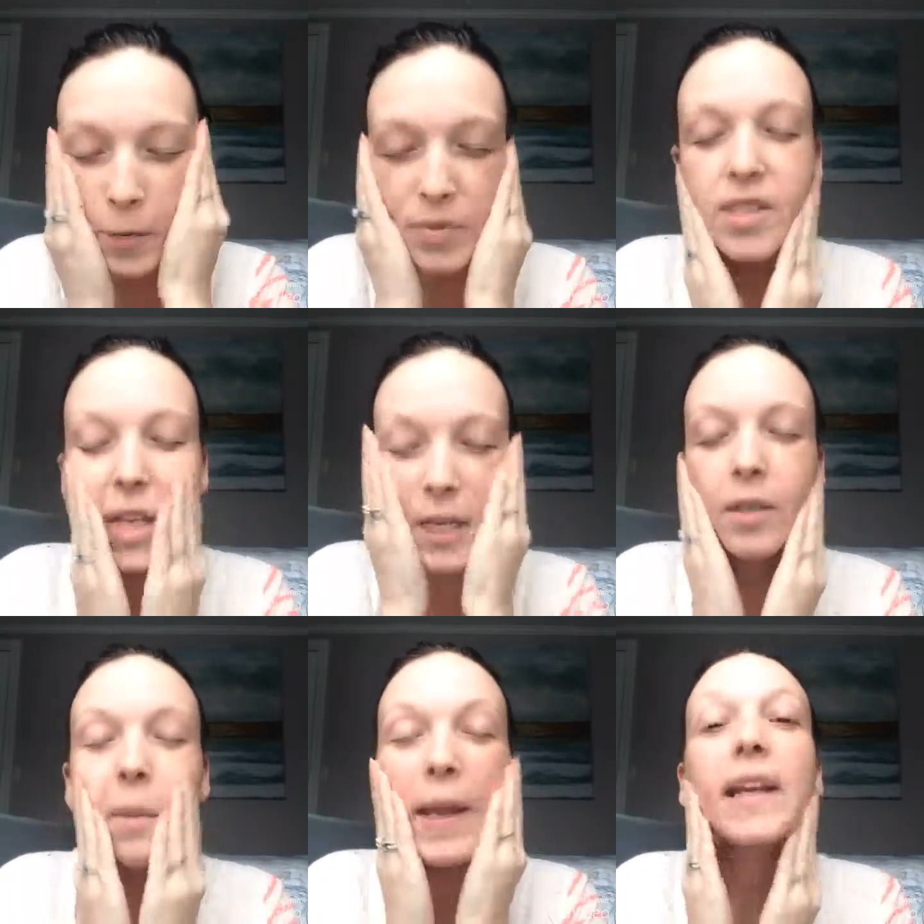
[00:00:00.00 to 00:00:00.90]
helps set
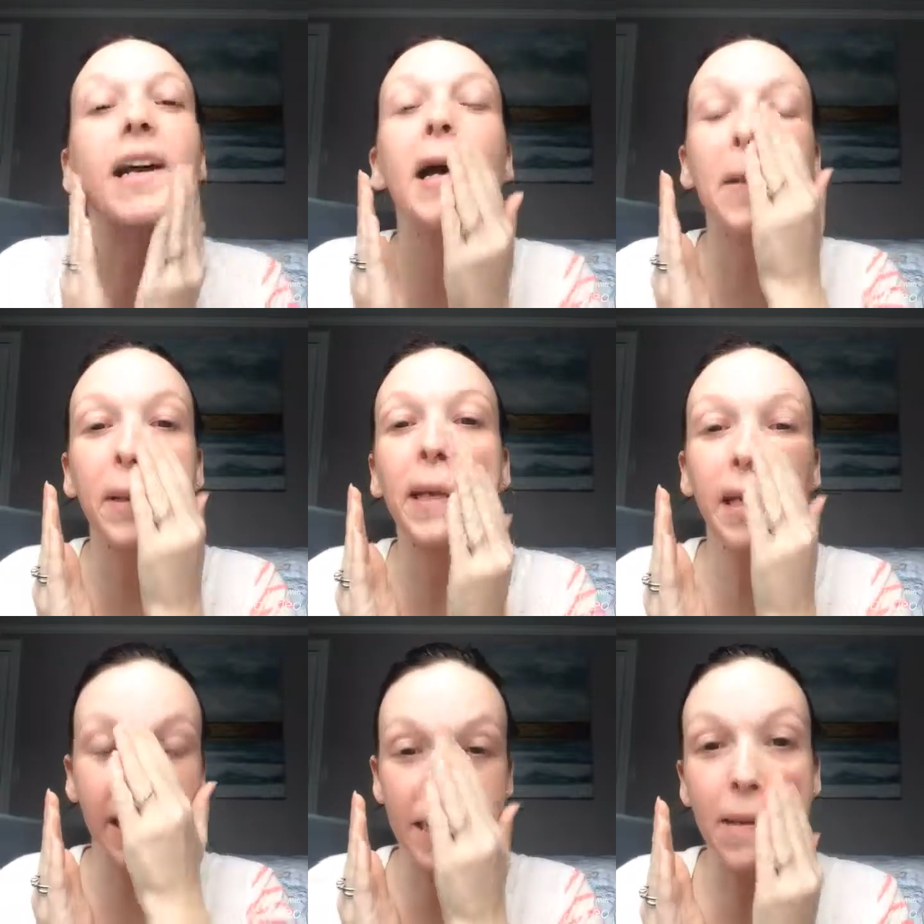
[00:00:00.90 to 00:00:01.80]
your makeup.
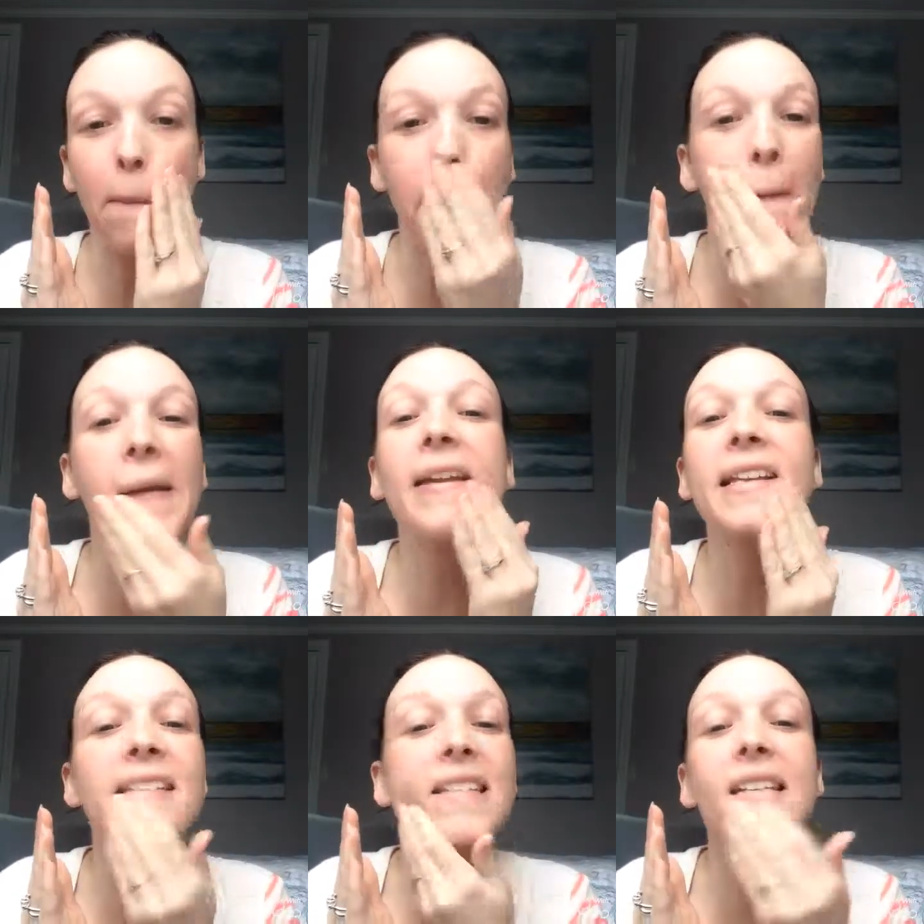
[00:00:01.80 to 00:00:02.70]
It is
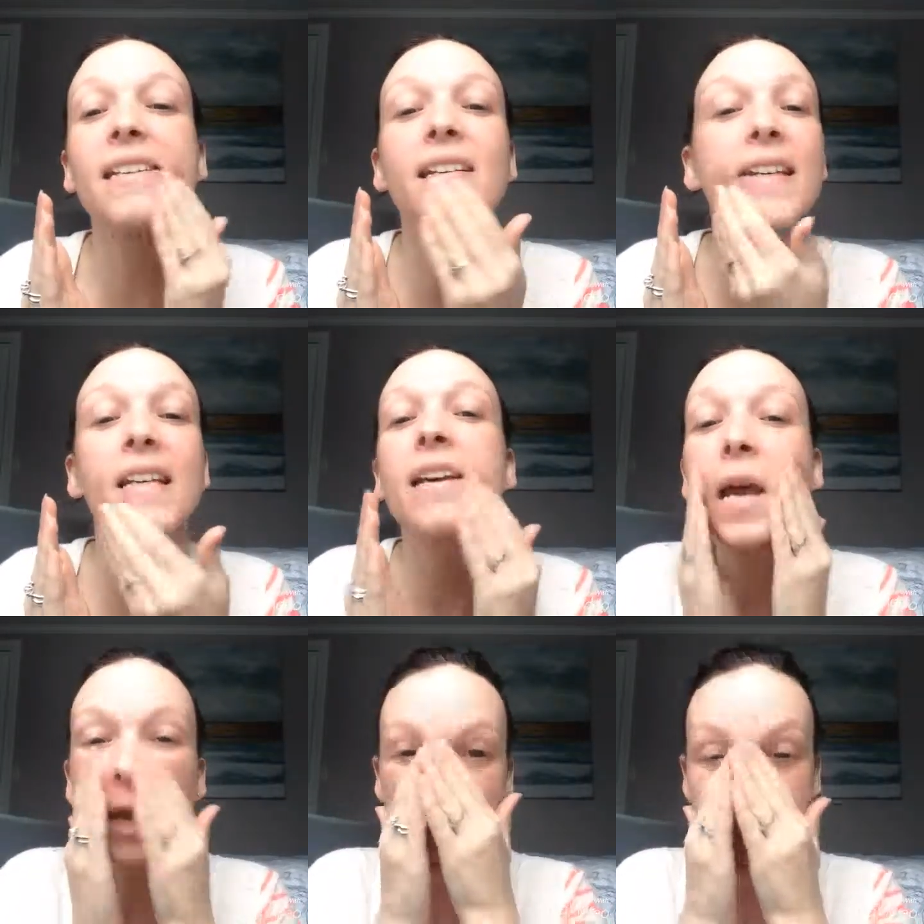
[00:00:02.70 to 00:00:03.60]
amazing.
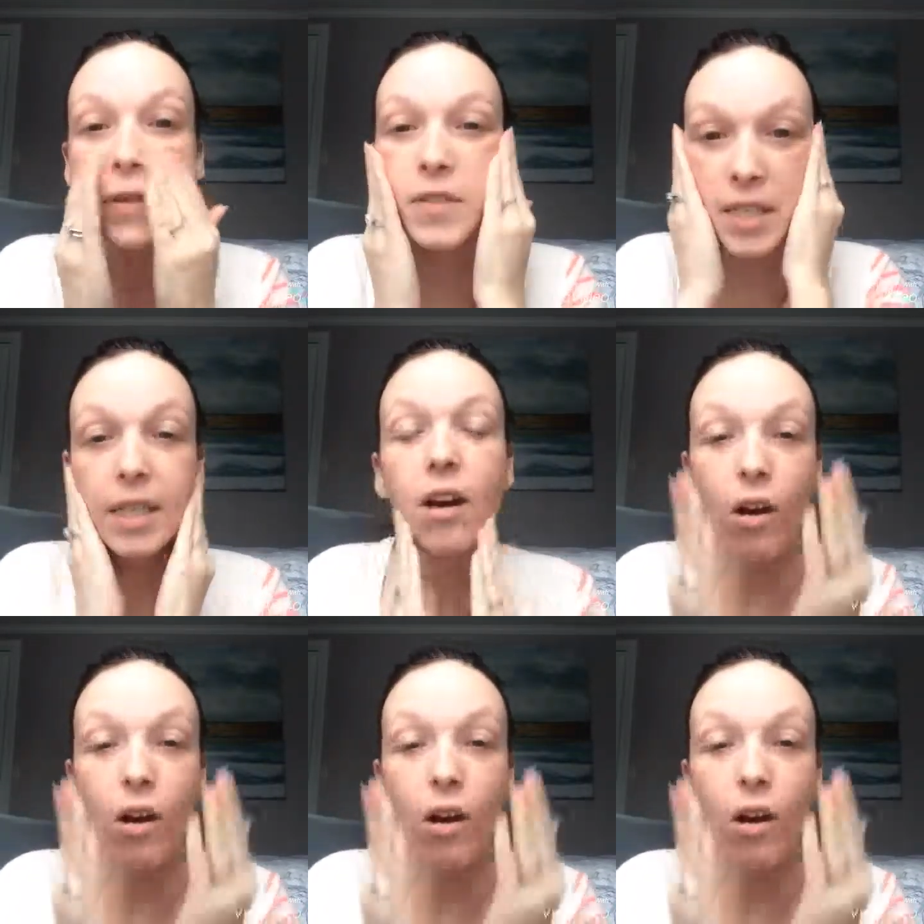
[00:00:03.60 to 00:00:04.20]
It fills